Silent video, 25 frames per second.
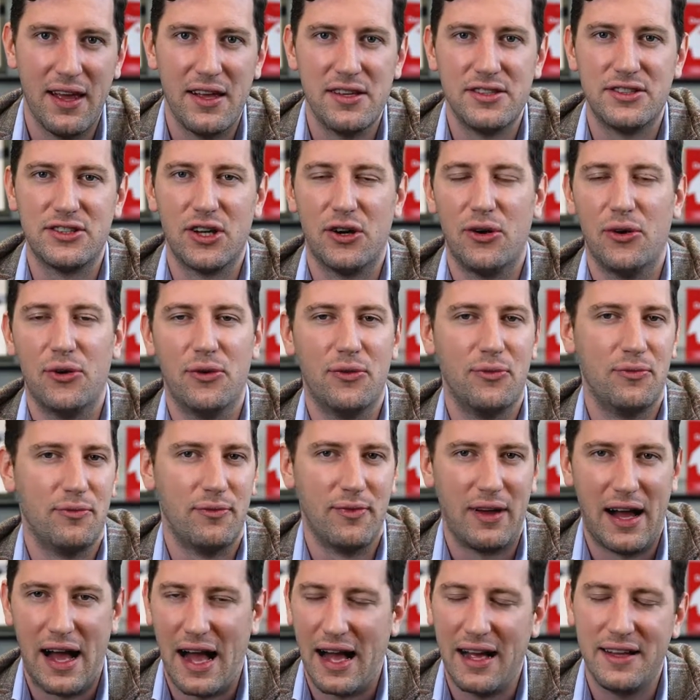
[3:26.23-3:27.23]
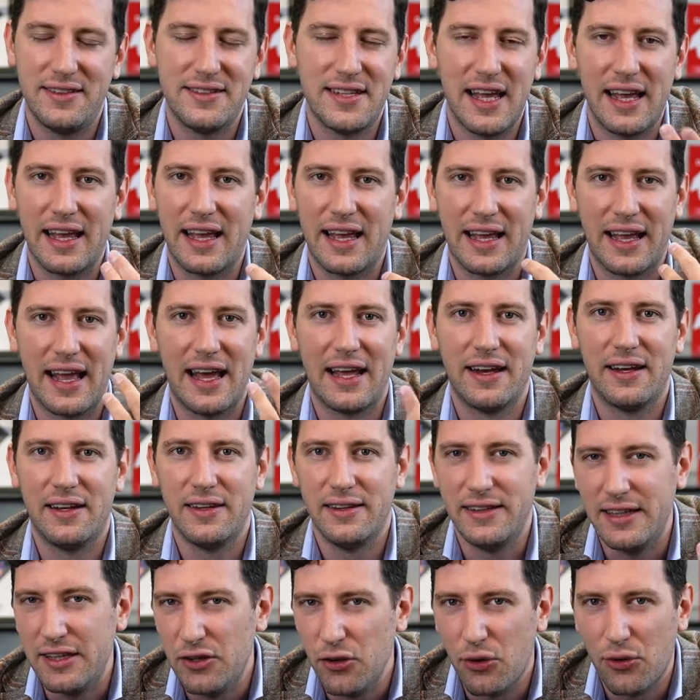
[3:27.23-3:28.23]
So I take
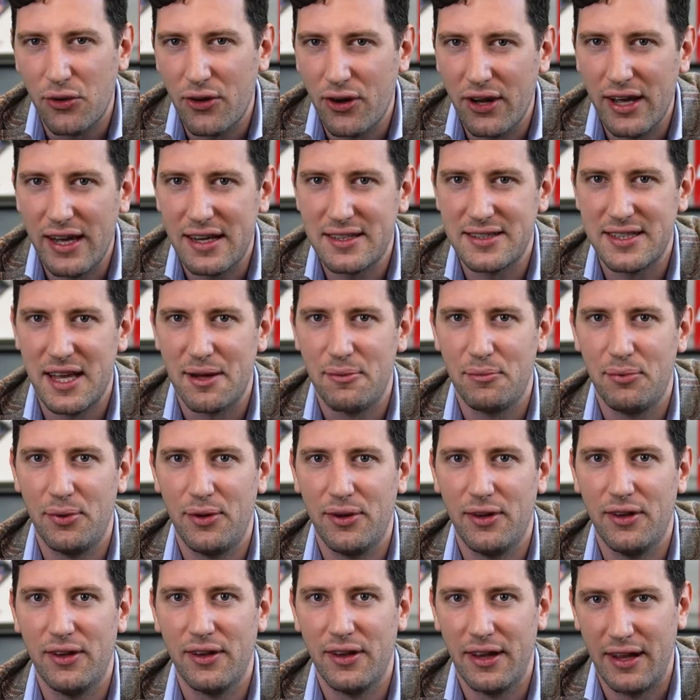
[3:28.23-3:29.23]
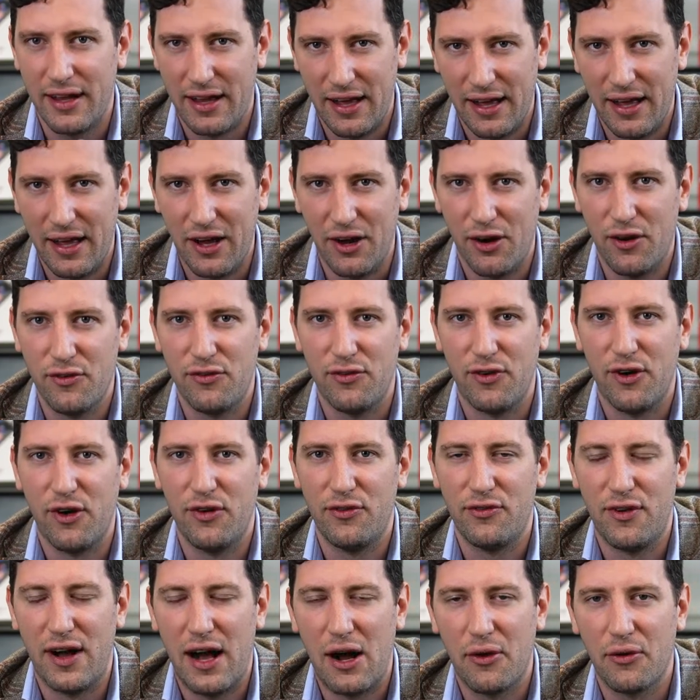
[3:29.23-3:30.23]
again the Yokoi example
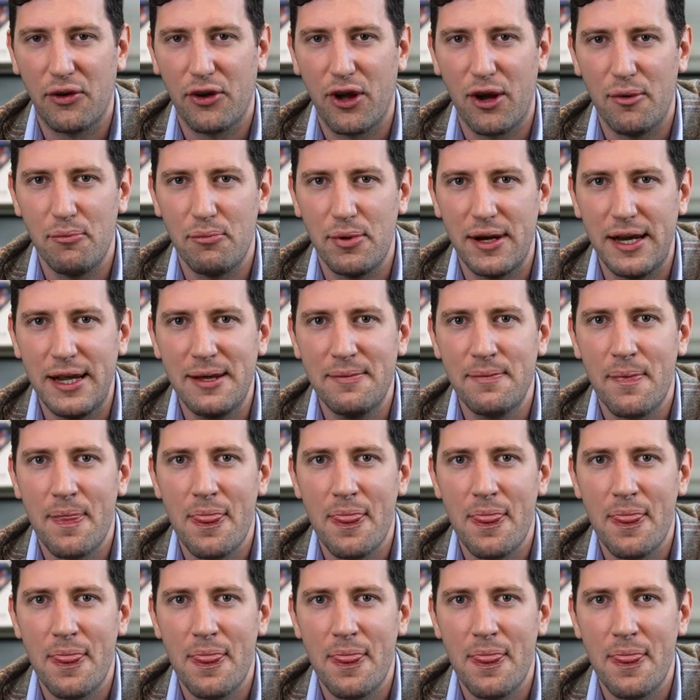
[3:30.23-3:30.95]
of our company.